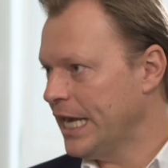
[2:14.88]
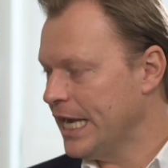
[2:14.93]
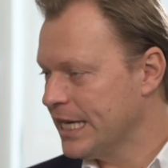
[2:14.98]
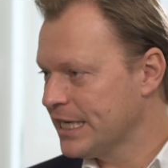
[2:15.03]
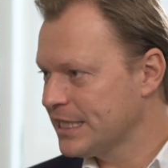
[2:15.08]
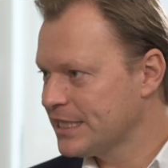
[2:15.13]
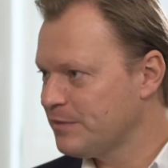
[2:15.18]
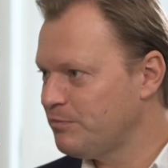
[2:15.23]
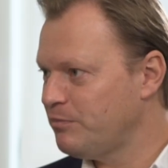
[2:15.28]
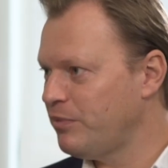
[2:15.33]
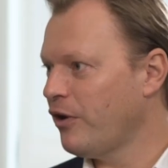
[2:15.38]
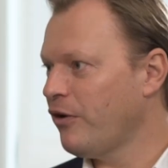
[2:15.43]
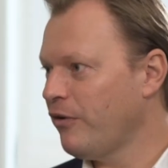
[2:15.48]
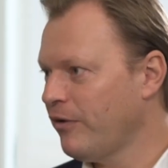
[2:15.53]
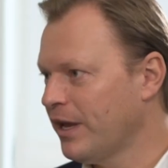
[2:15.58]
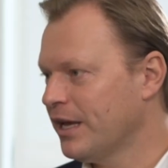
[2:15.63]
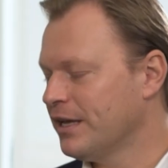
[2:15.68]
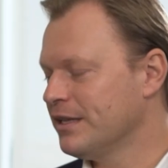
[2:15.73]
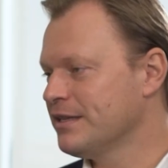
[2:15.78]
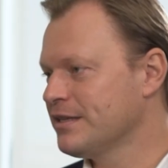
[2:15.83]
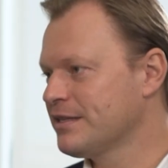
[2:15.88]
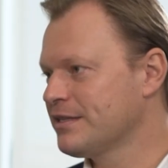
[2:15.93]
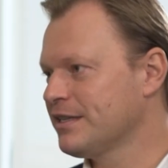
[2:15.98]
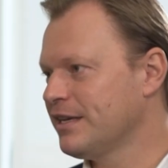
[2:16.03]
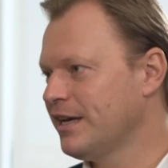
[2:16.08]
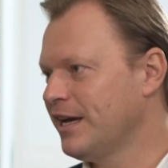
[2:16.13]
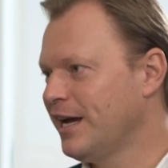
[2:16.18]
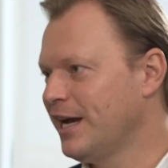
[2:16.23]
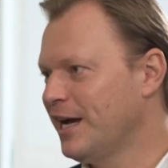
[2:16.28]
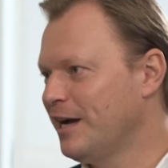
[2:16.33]
experience
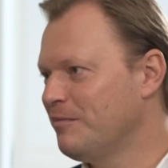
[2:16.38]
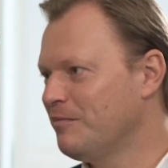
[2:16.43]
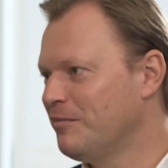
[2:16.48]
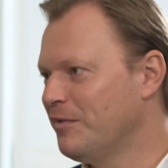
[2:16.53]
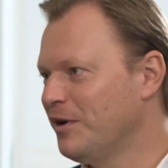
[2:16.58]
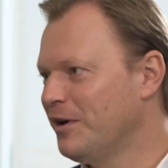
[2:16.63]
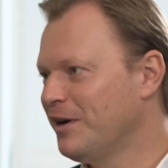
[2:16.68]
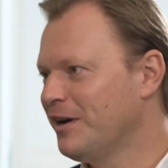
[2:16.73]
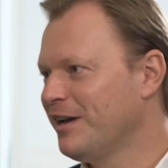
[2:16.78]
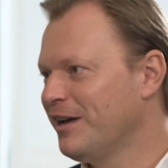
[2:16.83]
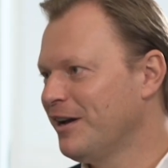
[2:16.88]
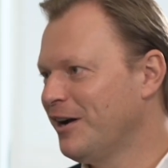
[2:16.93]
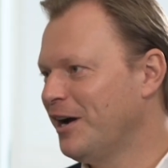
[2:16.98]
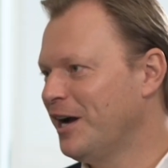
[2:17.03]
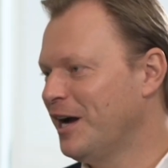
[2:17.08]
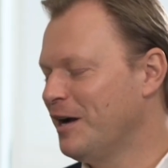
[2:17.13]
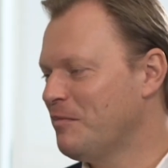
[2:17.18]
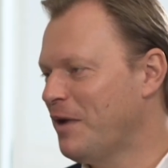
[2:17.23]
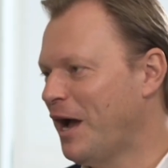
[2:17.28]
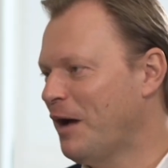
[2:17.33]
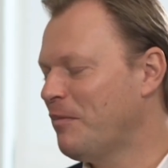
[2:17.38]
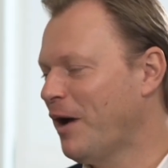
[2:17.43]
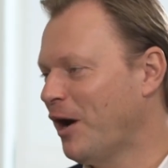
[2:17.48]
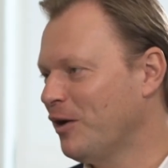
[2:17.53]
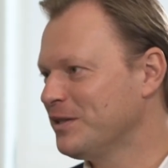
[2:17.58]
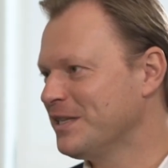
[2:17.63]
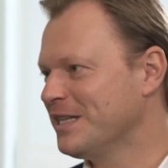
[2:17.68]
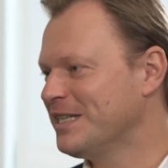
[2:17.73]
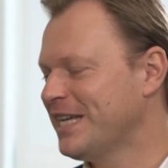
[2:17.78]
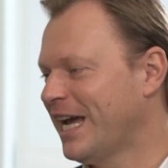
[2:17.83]

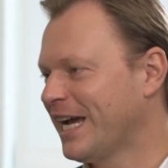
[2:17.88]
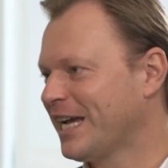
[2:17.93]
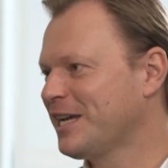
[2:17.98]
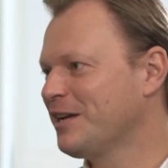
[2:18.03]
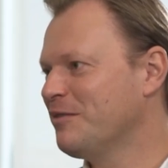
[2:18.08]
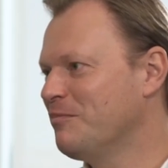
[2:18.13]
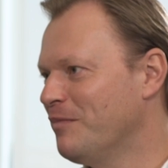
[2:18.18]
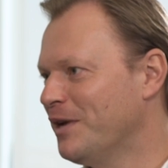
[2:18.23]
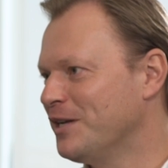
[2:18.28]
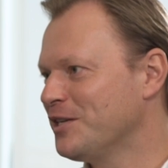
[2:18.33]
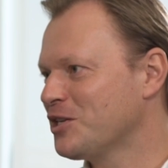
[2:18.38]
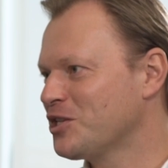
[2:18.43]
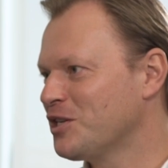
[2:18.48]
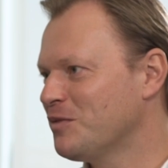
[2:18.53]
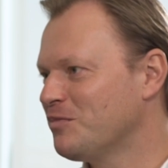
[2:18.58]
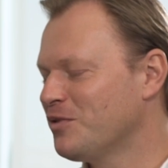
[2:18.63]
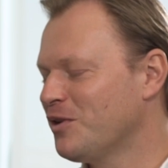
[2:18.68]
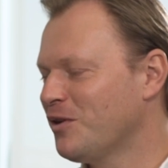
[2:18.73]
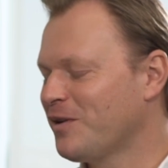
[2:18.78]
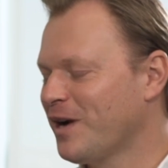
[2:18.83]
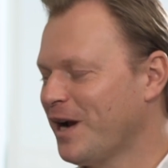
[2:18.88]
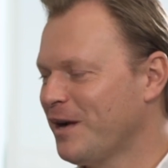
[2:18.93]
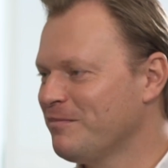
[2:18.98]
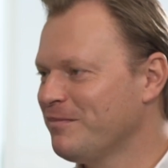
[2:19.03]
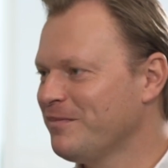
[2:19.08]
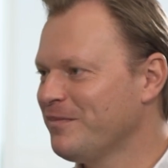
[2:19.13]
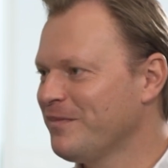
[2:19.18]
about the Tech Mentorship Program?